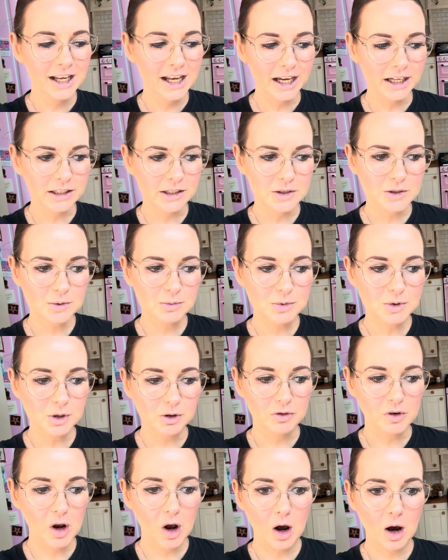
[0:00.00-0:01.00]
And it's some sort
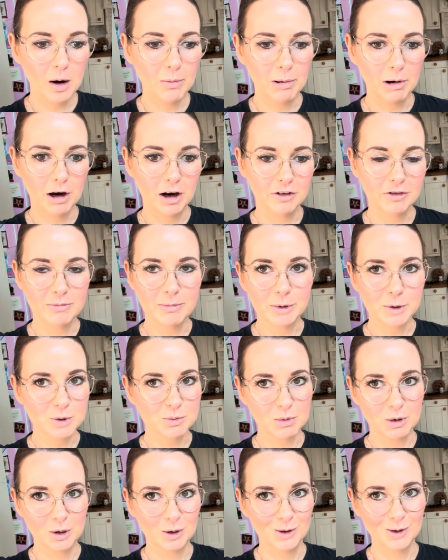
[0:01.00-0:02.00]
of car part for my
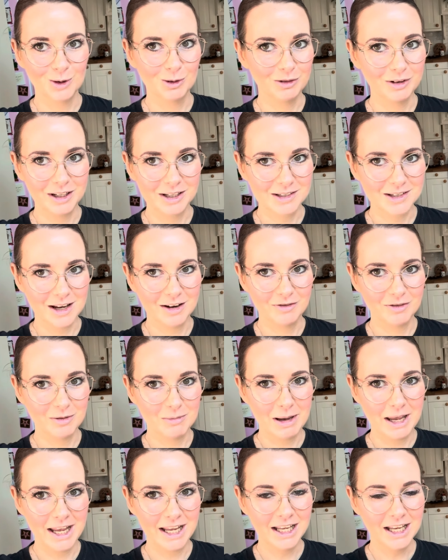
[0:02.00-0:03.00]
husband, nothing exciting for
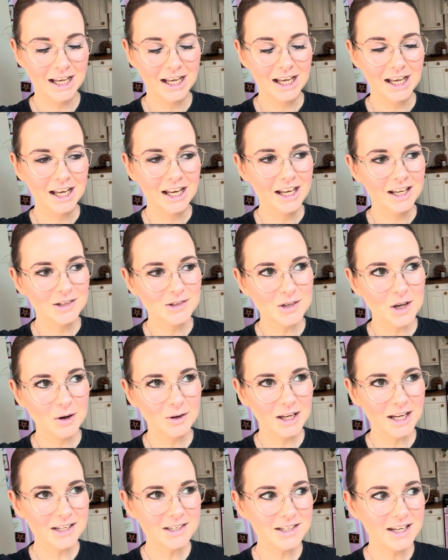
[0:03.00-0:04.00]
me. So
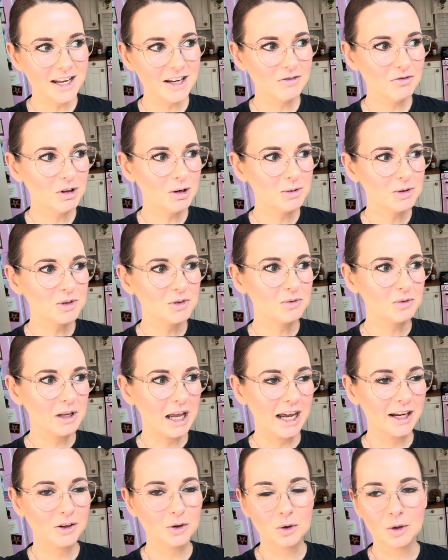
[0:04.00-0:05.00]
yesterday Ruth
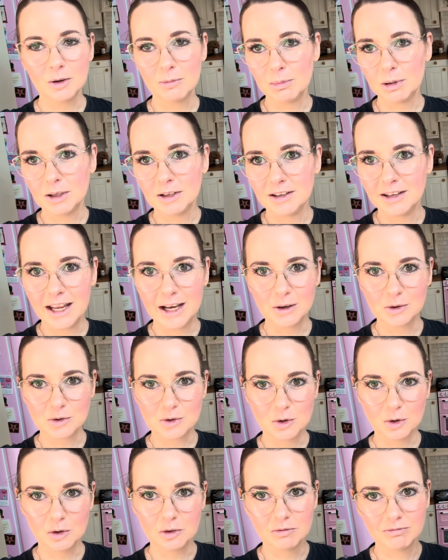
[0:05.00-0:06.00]
had all the bloody nails
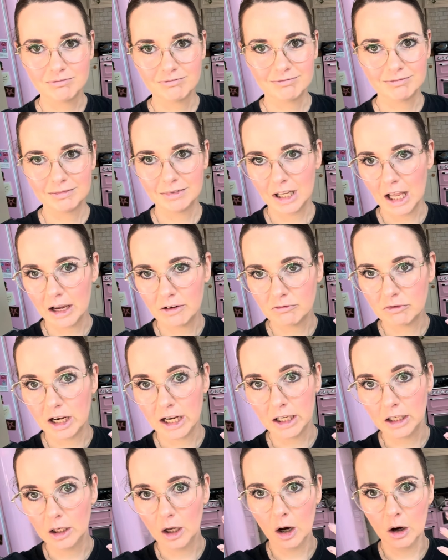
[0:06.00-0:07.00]
done, like
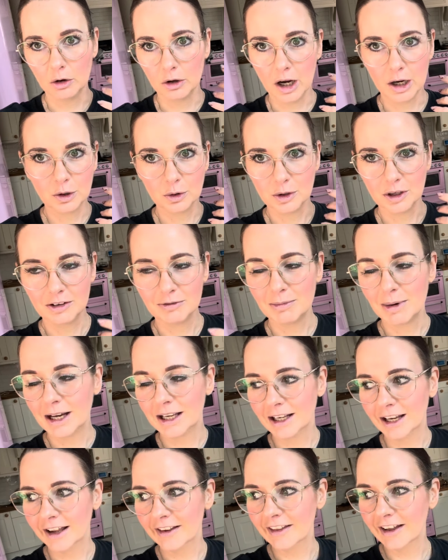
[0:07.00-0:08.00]
really long. I couldn't have
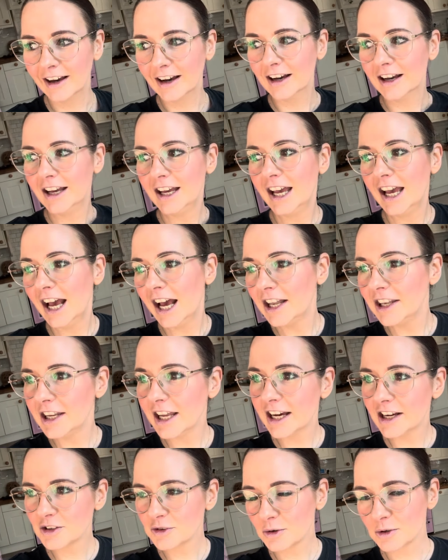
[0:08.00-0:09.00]
mine like that, and
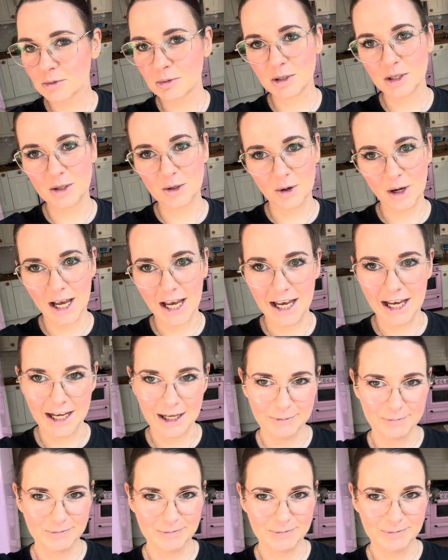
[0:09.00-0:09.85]
now she wants me to do her hair.